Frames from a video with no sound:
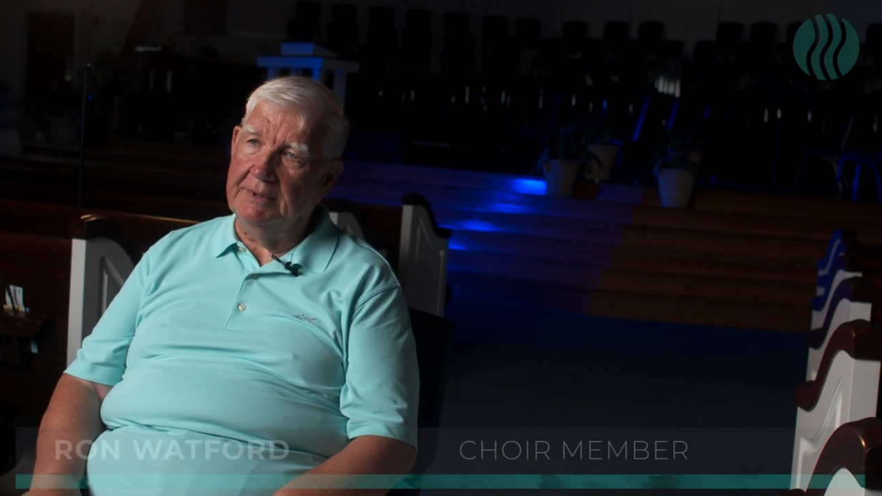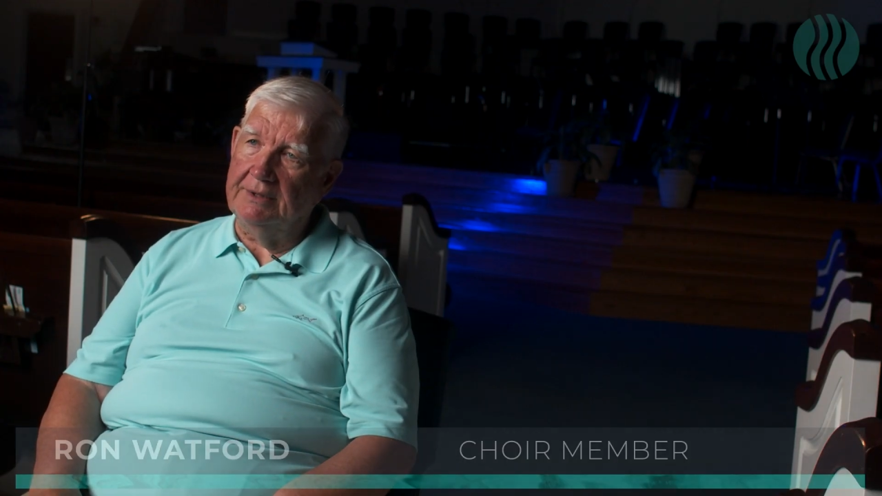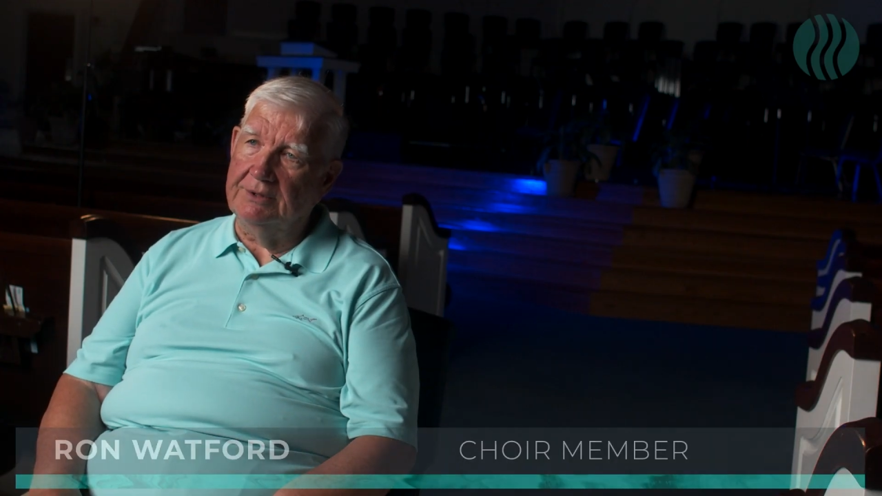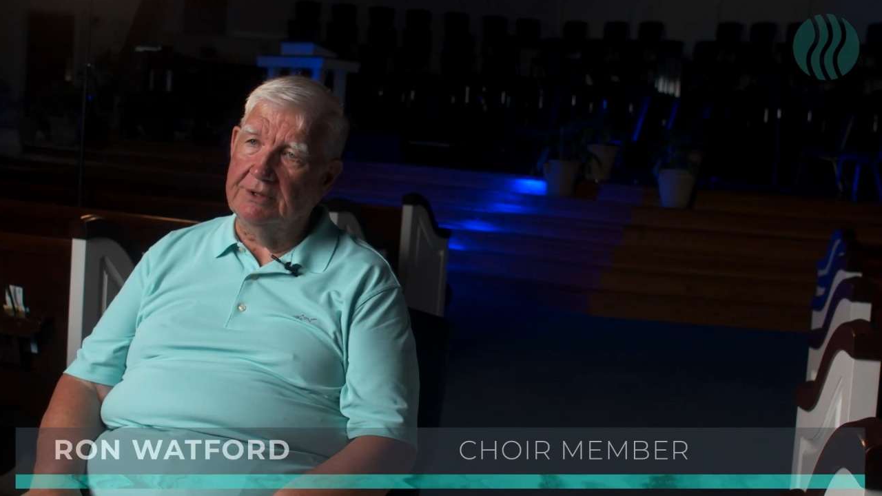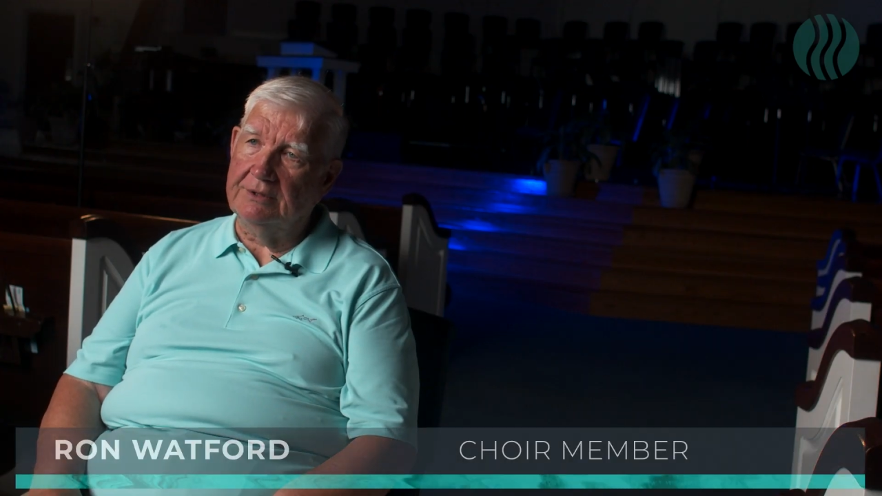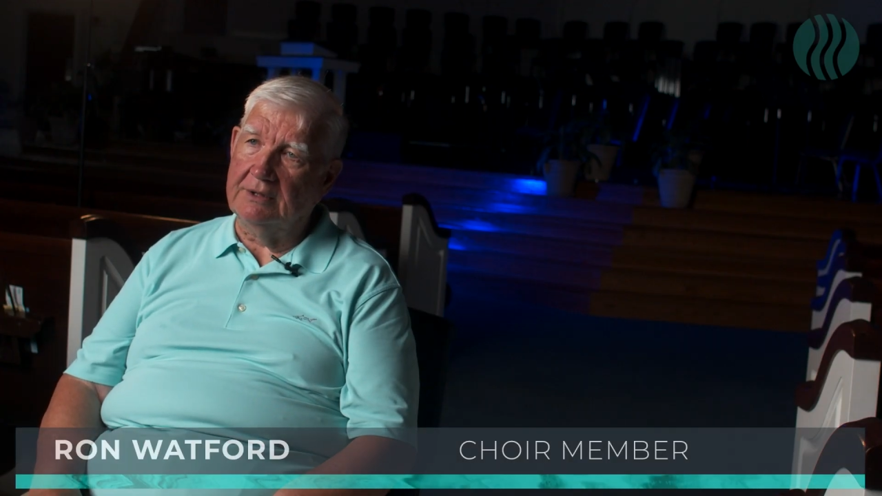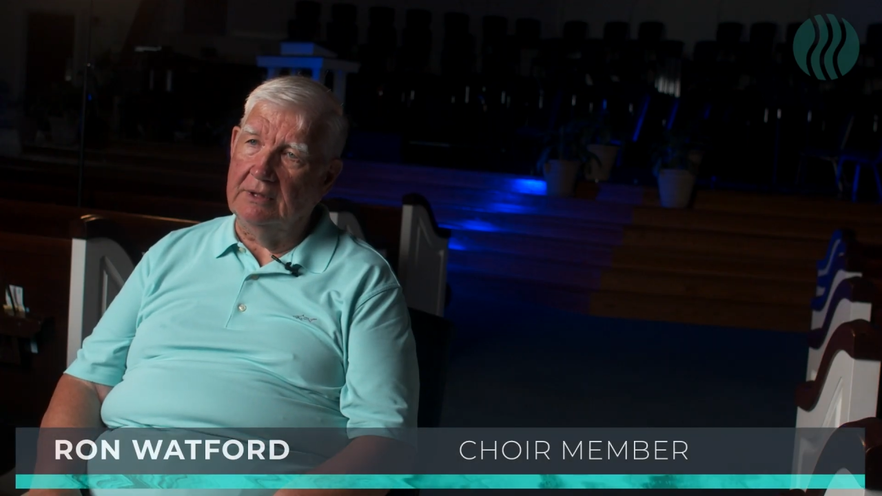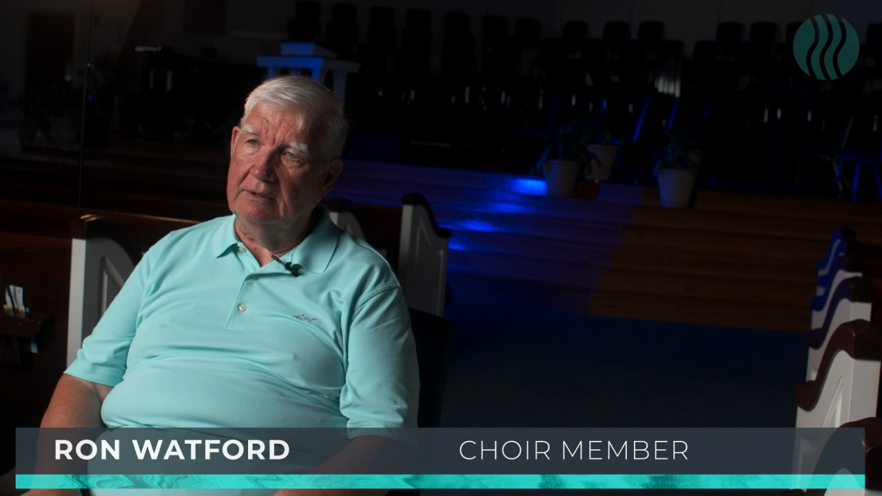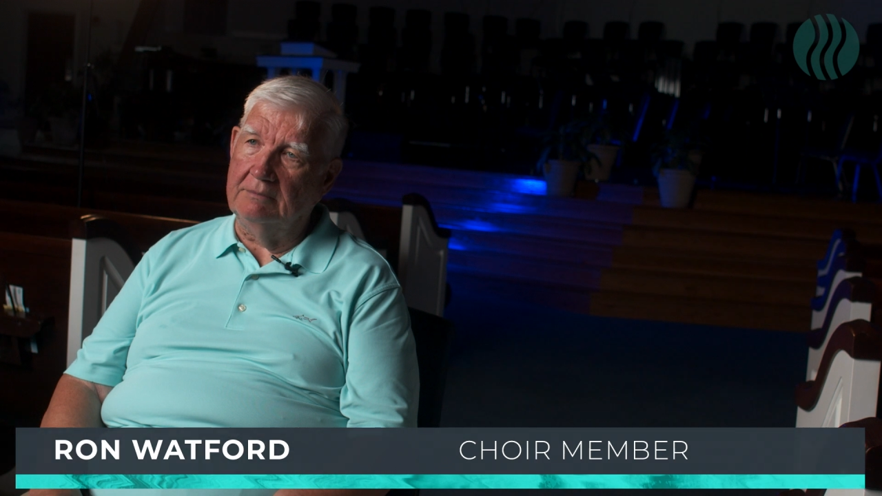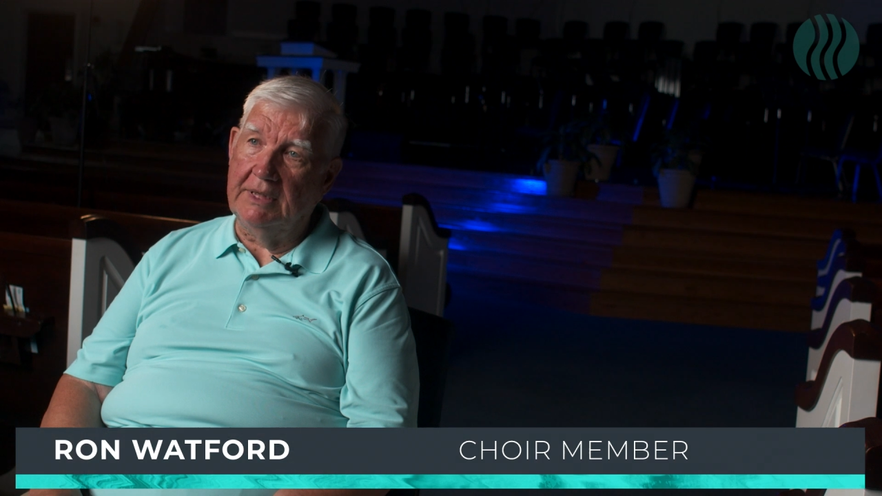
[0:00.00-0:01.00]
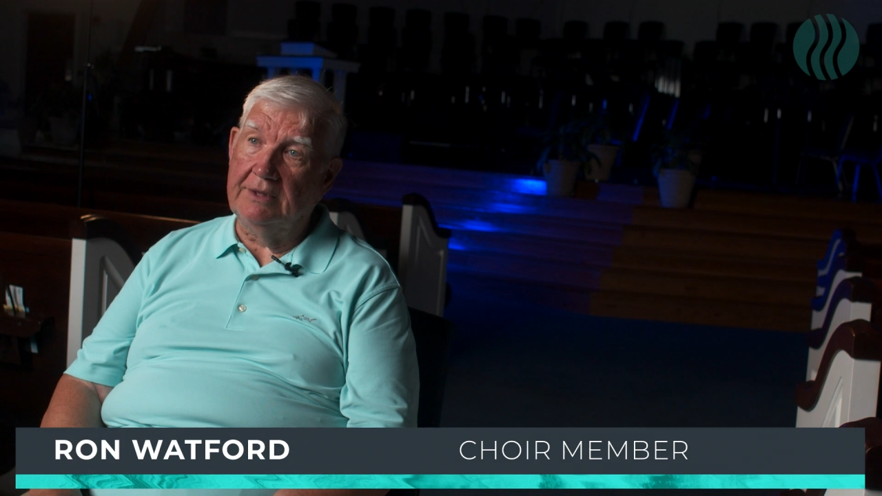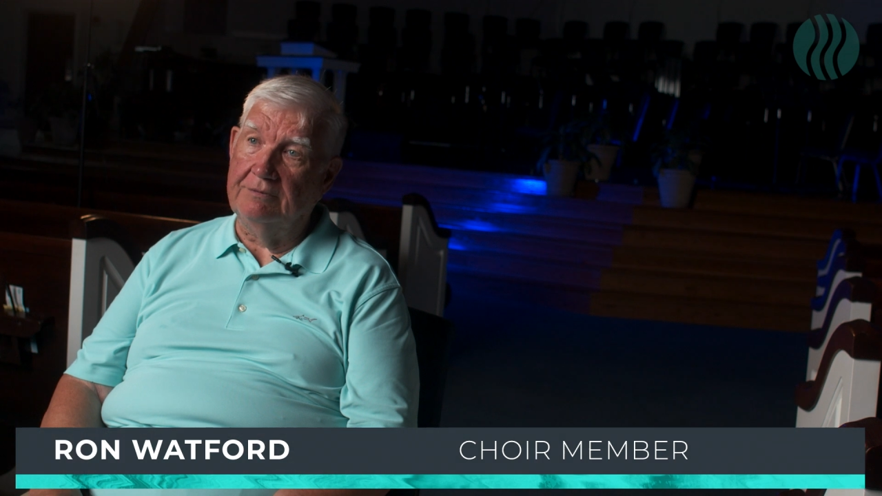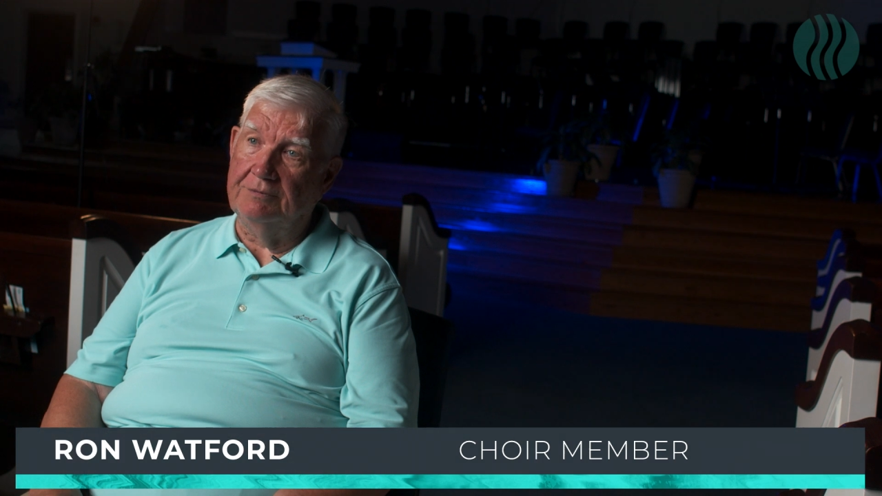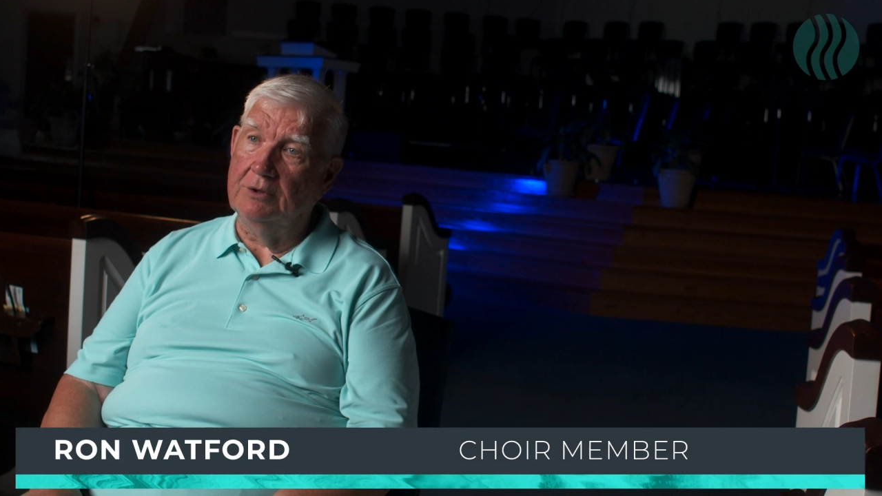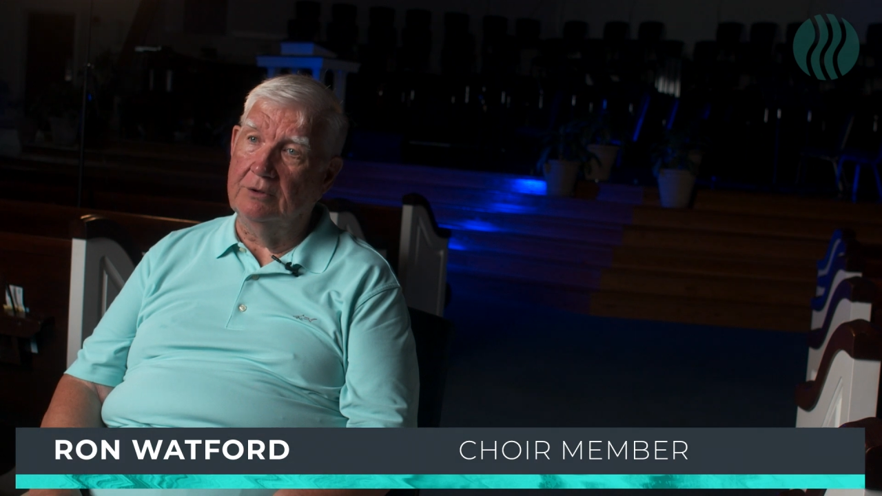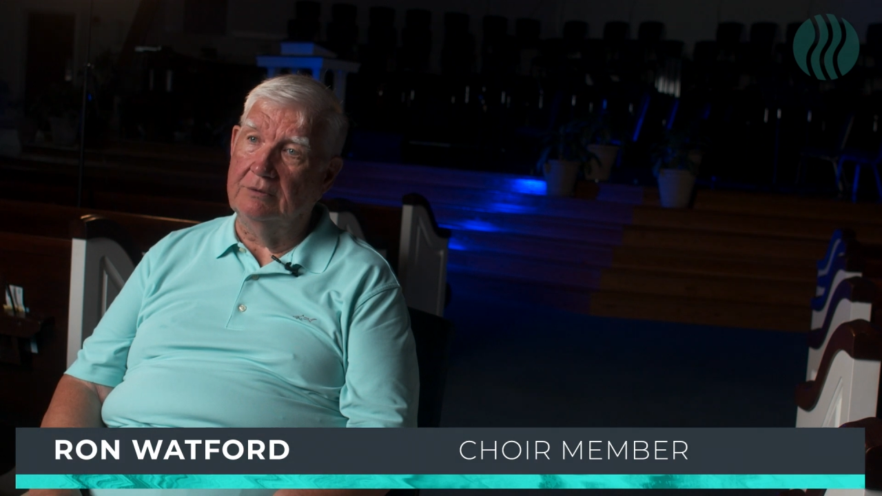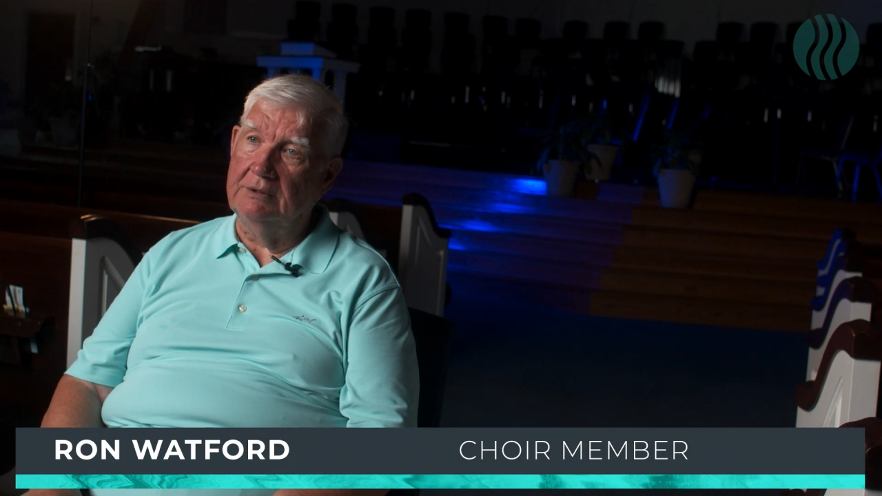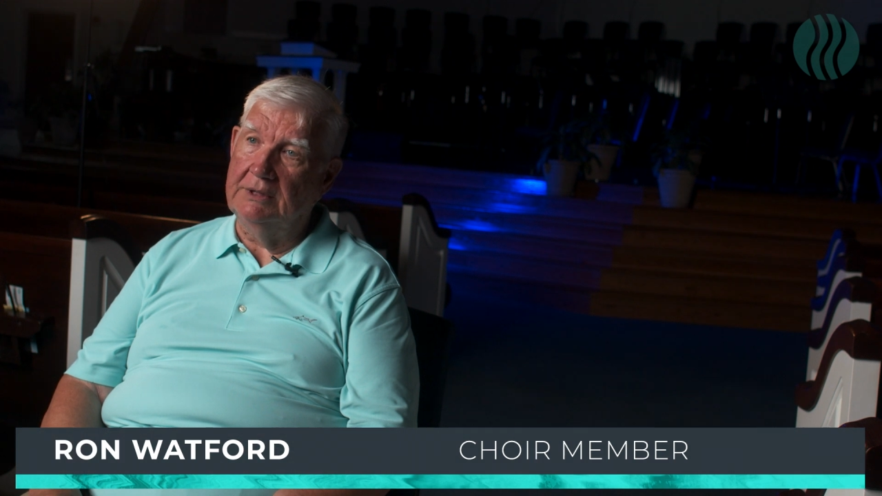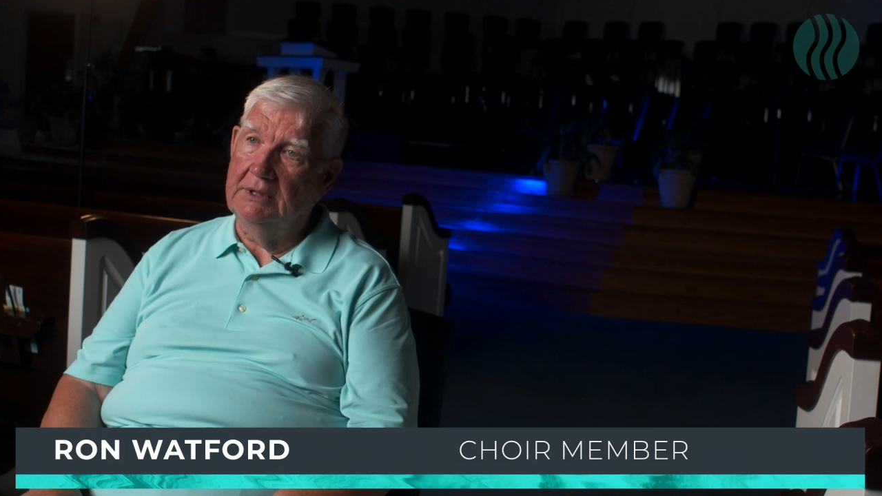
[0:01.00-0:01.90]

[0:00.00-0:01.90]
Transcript: and just make you feel